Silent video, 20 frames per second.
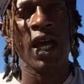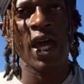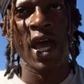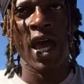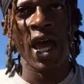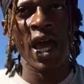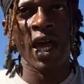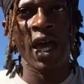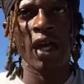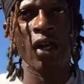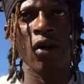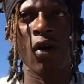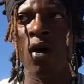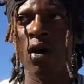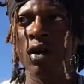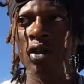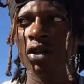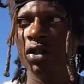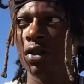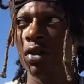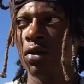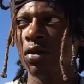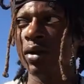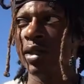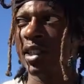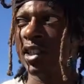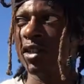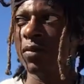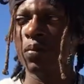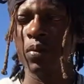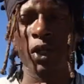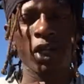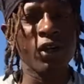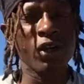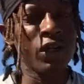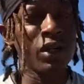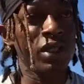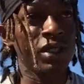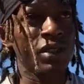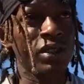And also the
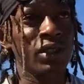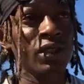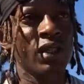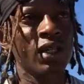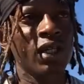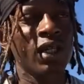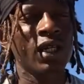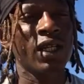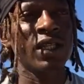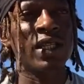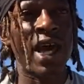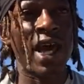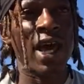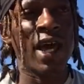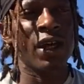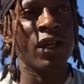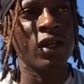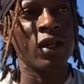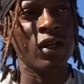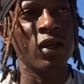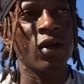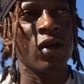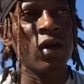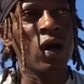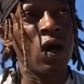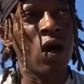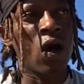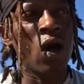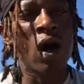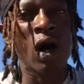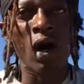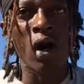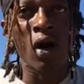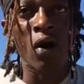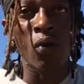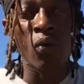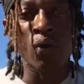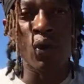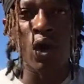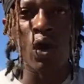spirits that
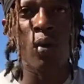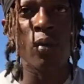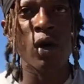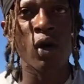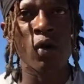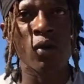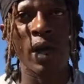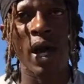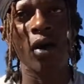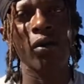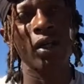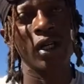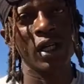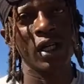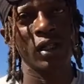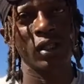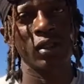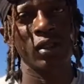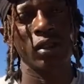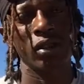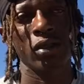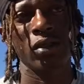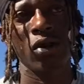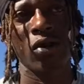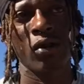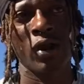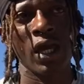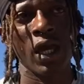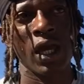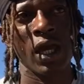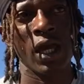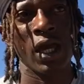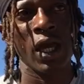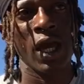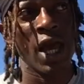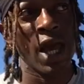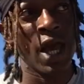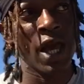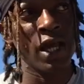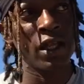roam around us, okay?
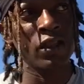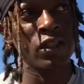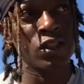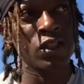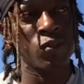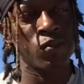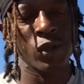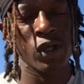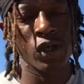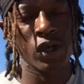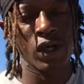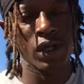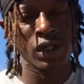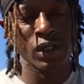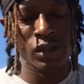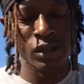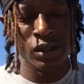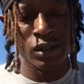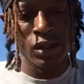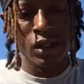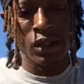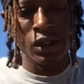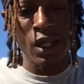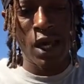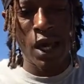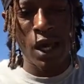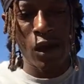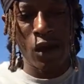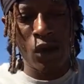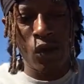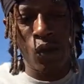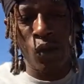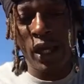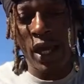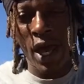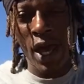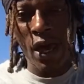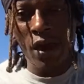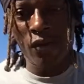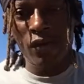And the spirits that we
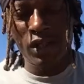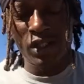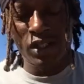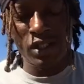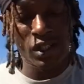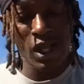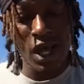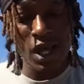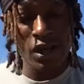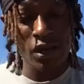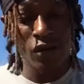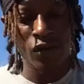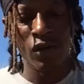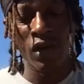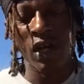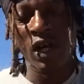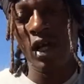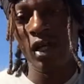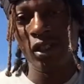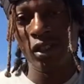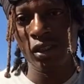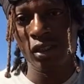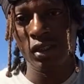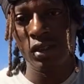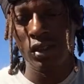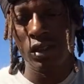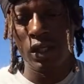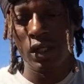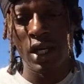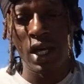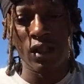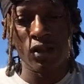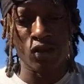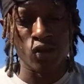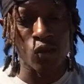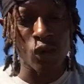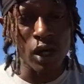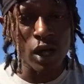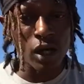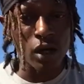have inside of us as
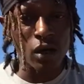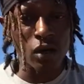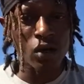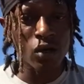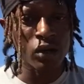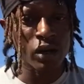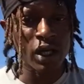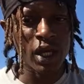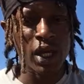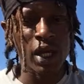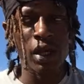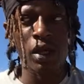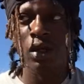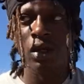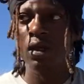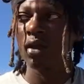well, okay?